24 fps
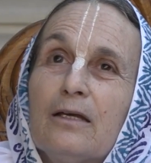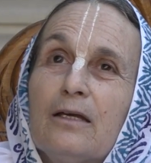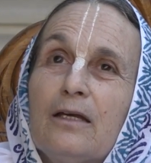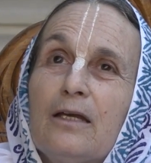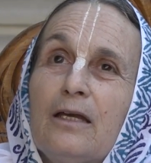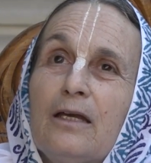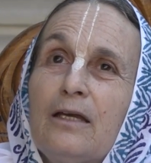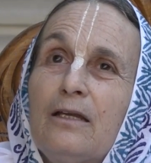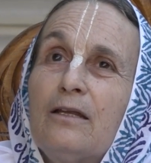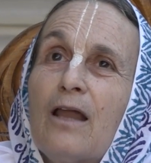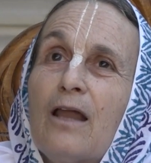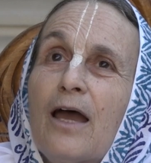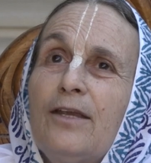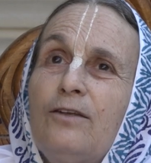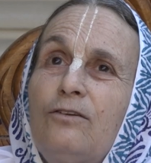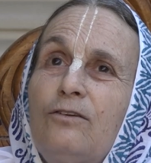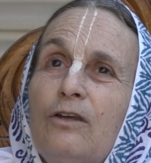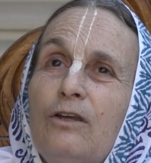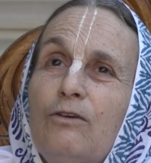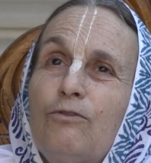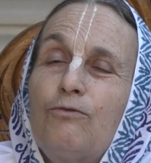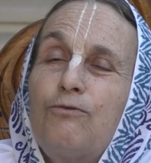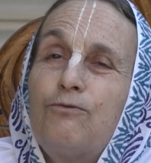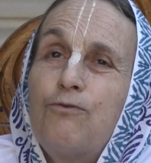in
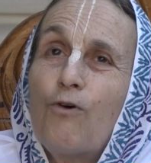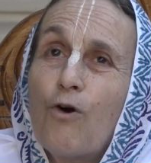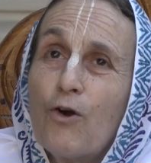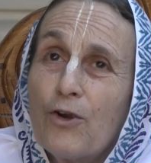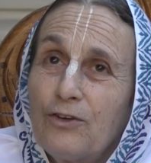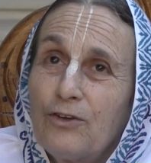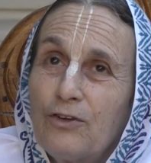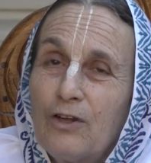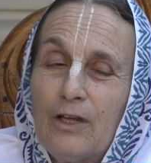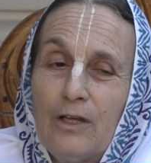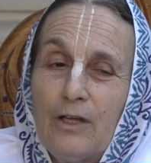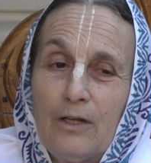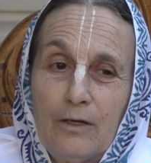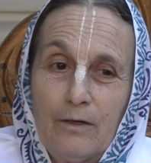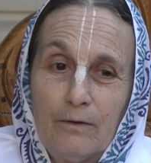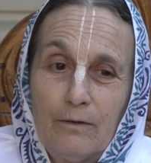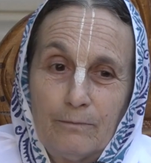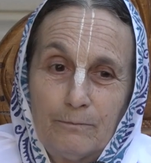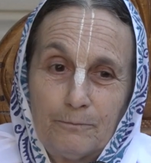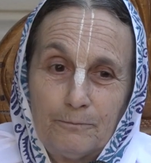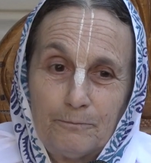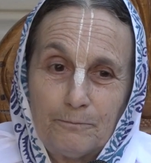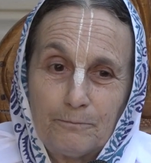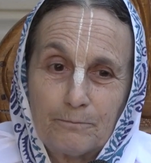
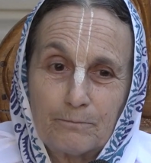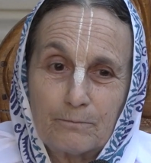1914,